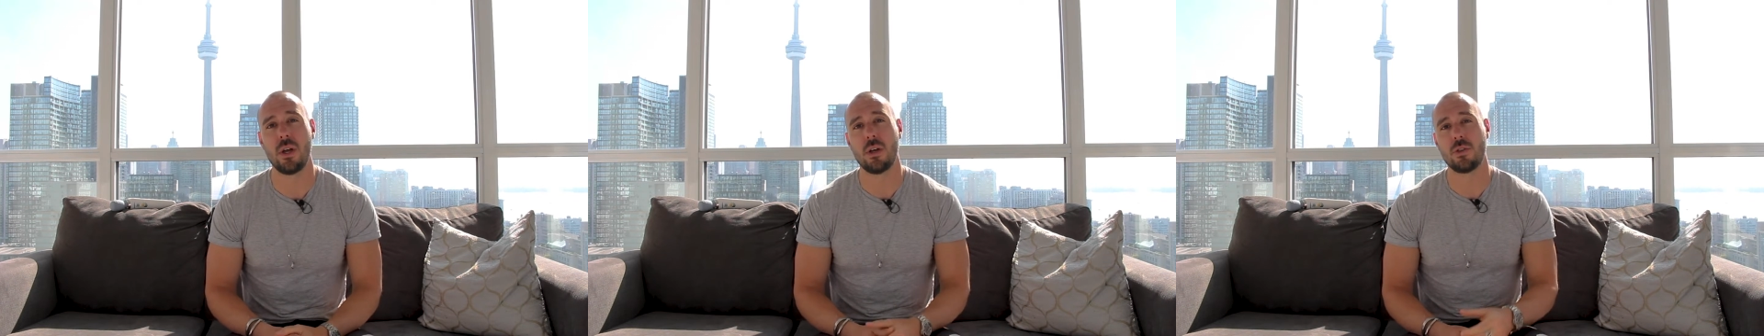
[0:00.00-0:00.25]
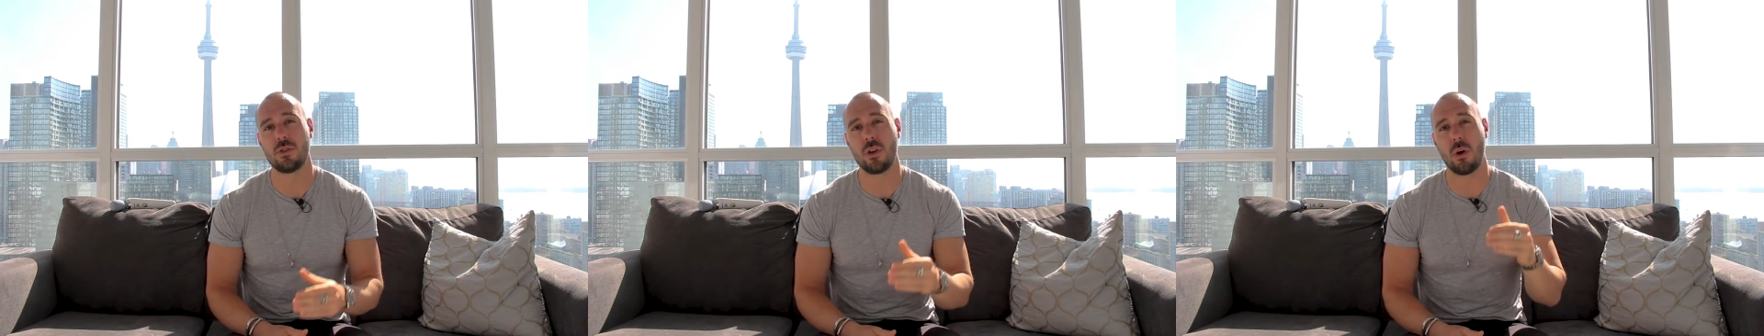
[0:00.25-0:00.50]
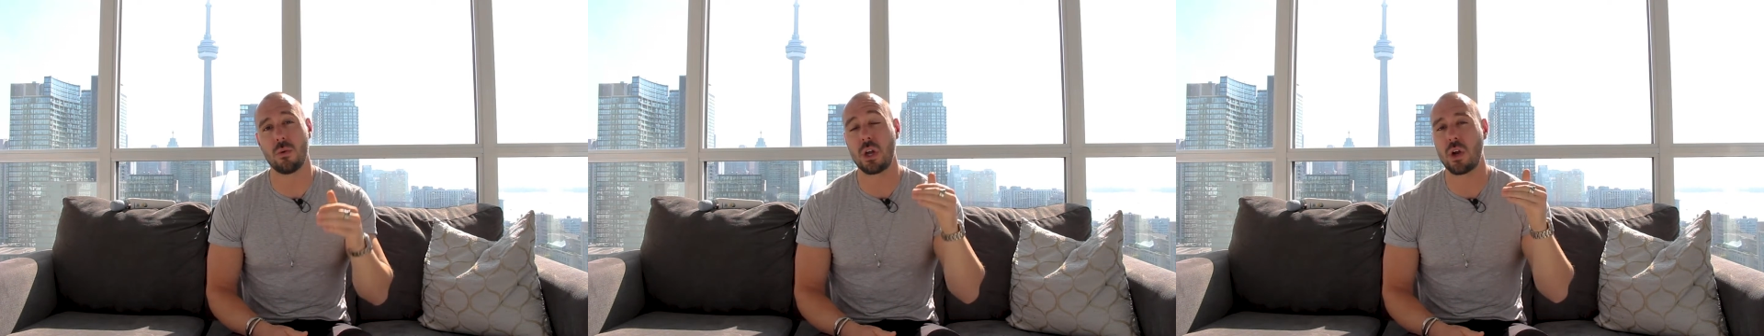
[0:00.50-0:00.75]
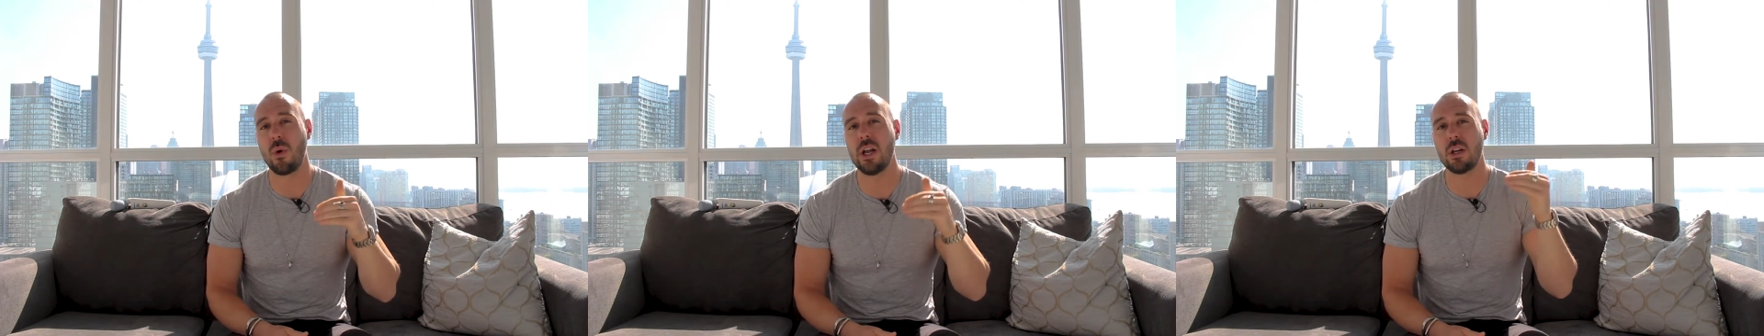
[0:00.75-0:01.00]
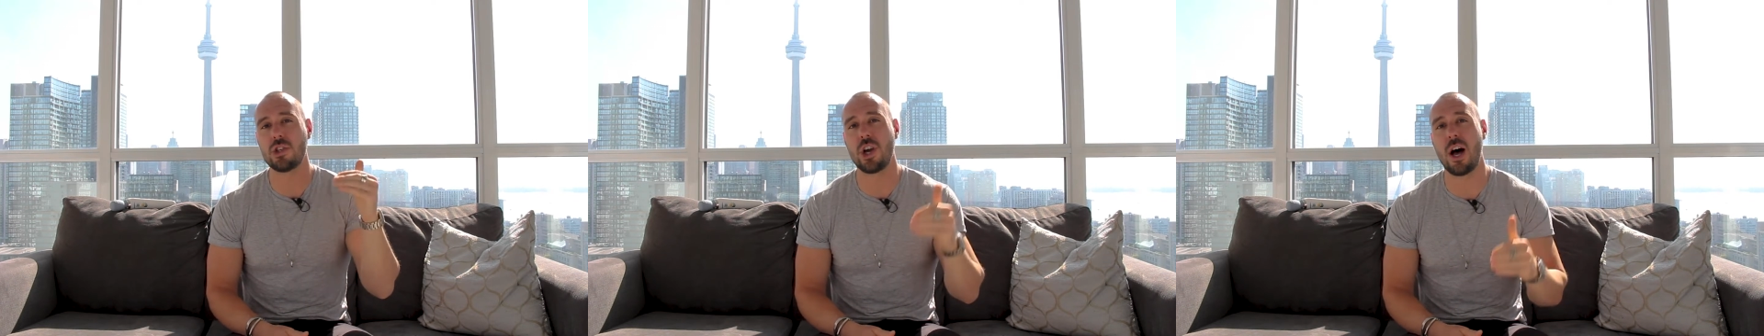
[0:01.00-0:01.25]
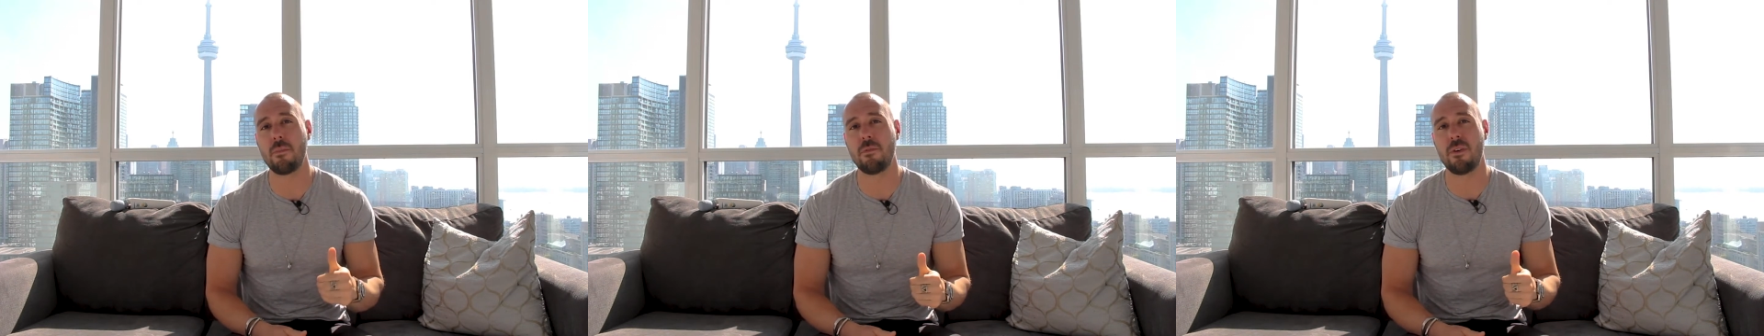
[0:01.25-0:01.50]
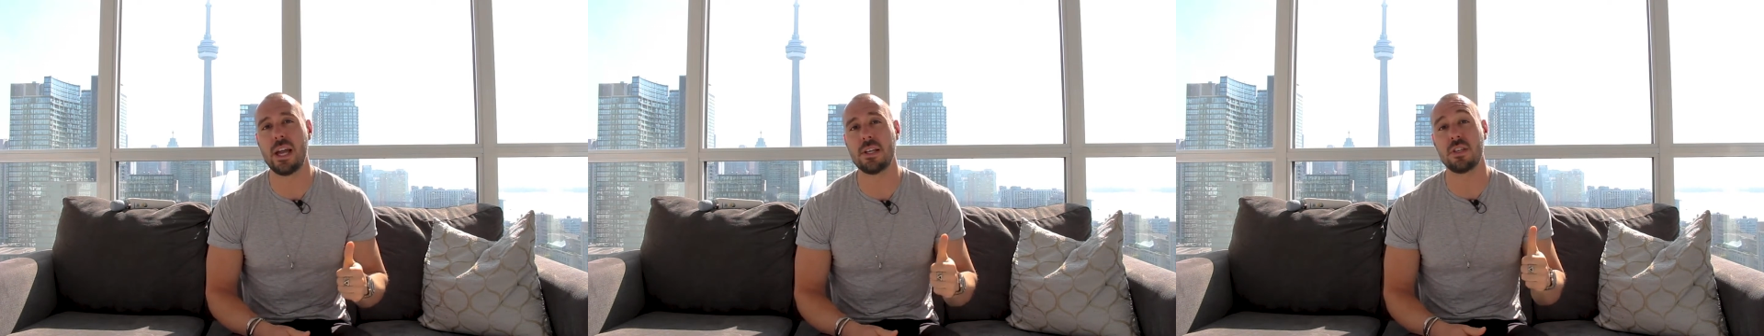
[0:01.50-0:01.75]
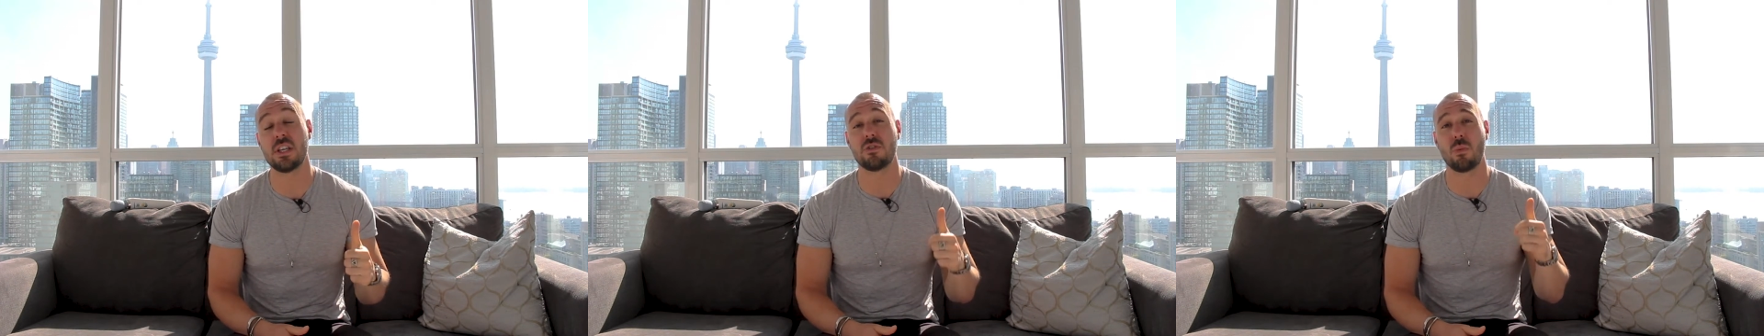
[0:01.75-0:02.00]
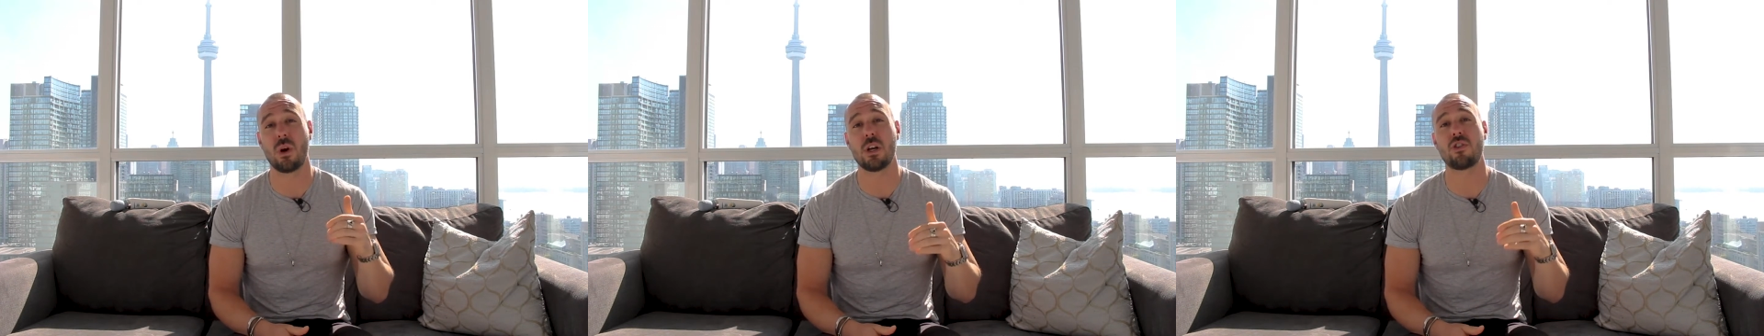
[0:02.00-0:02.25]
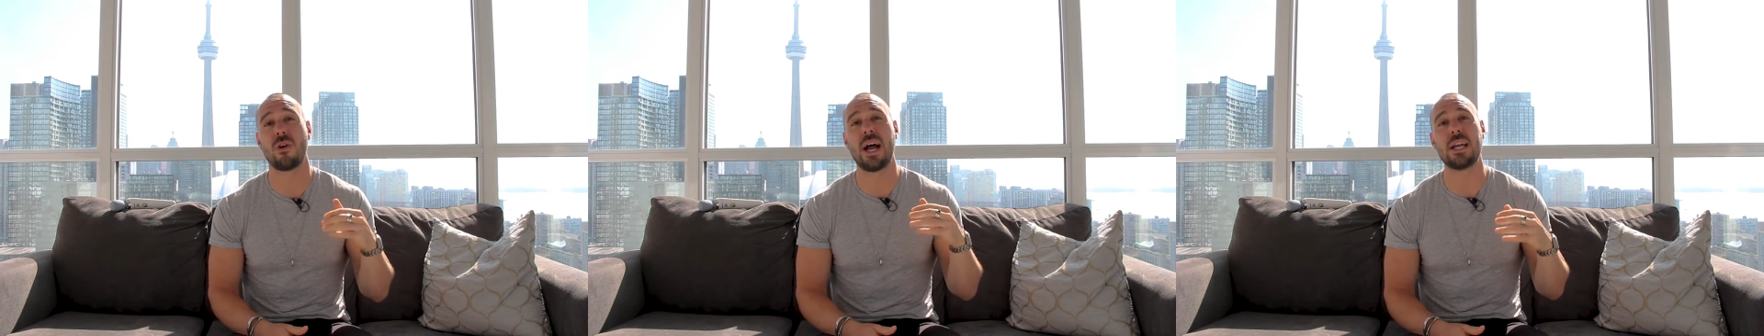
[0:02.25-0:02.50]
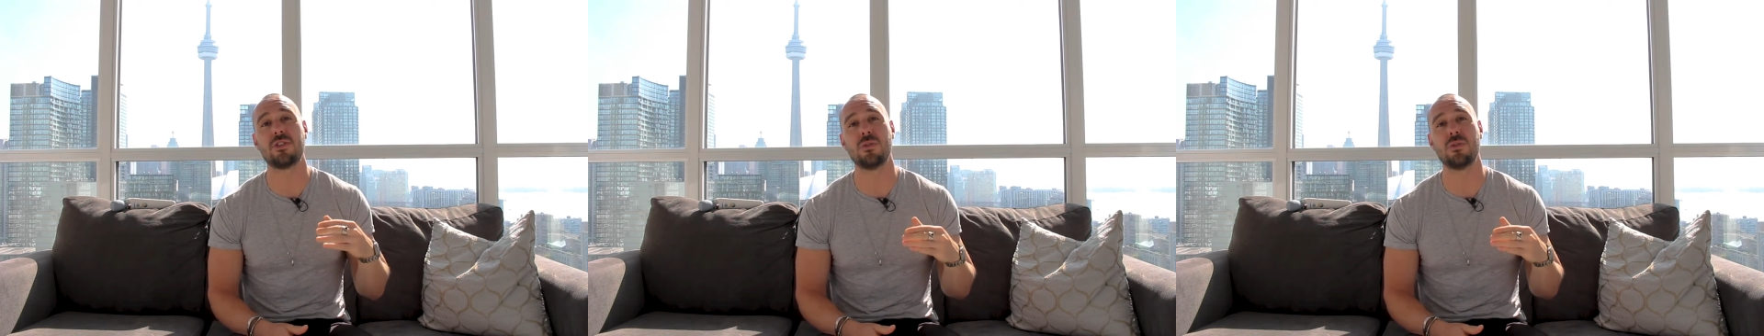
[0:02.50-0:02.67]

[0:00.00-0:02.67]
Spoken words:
So the quit your job phase is we're trying